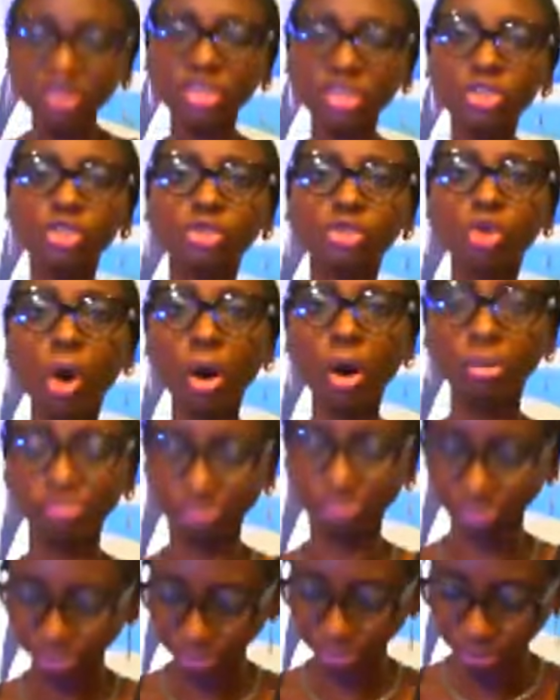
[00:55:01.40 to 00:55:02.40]
is come,
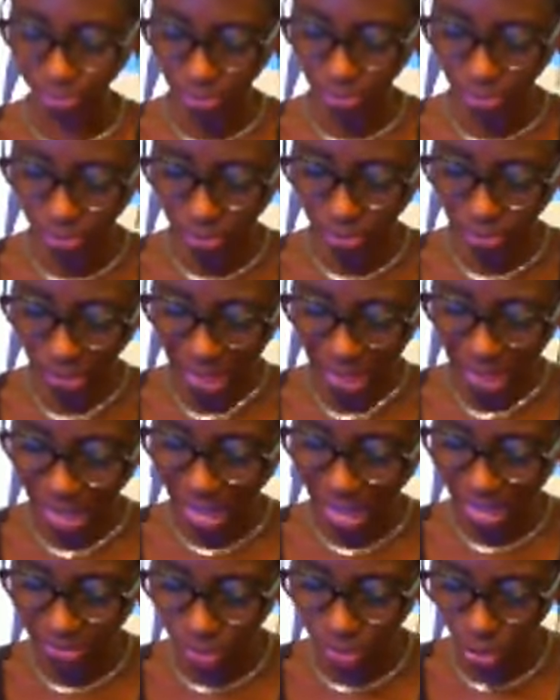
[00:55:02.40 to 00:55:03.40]

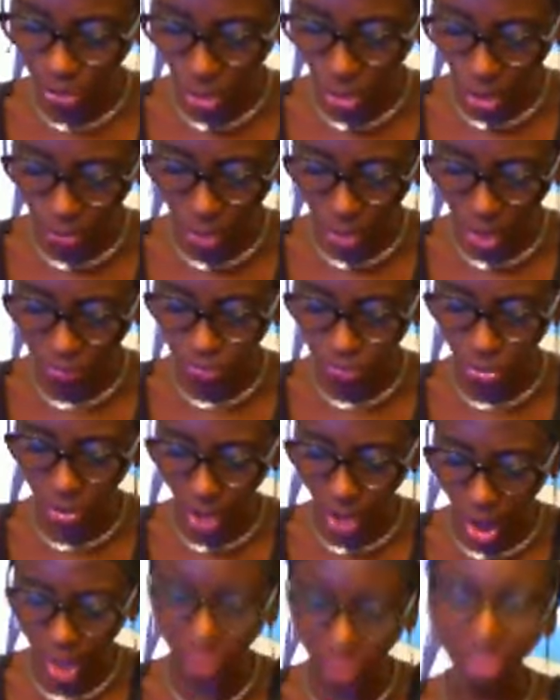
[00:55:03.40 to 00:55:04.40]
and the glory of the
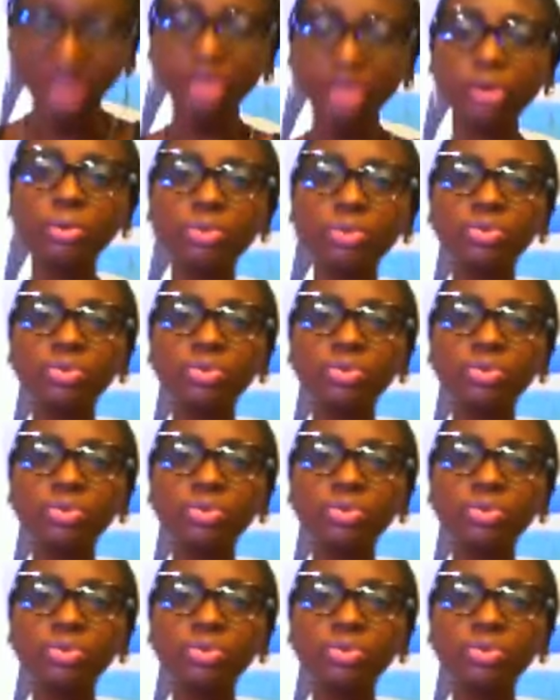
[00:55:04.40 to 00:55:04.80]
Lord is